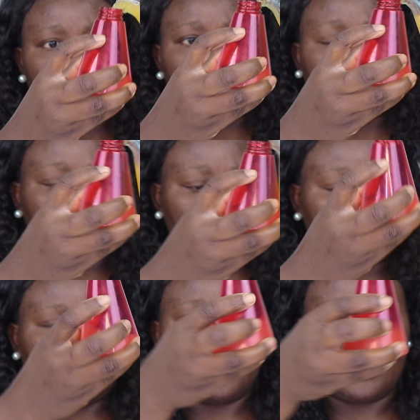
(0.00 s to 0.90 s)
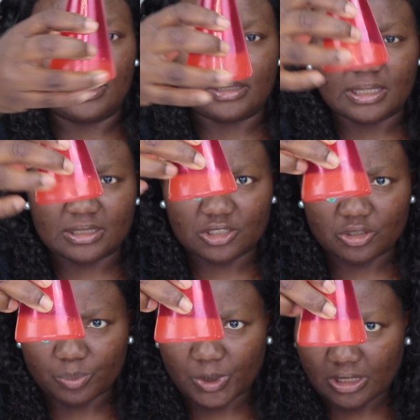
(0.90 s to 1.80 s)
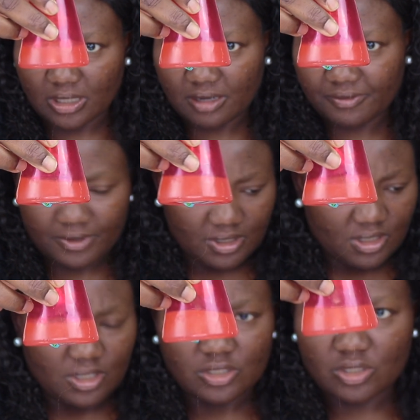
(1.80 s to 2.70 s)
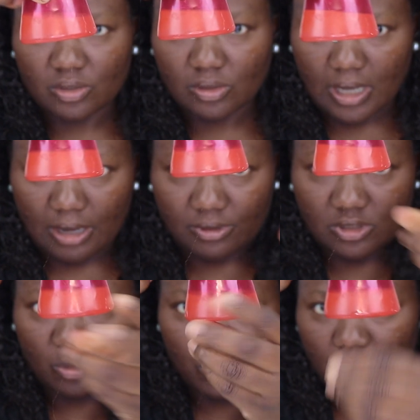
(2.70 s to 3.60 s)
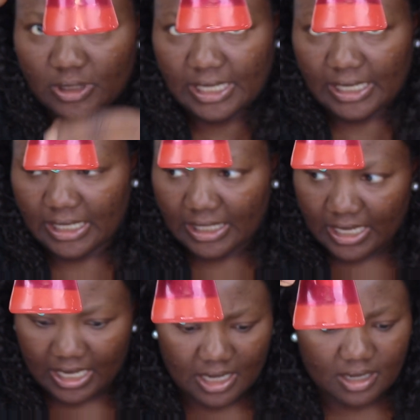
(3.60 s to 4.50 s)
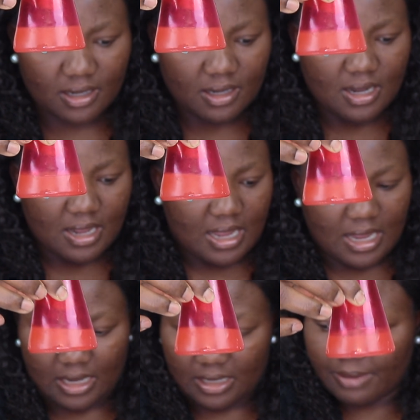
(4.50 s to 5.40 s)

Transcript: I think this should be enough. So I want to pour that in here, and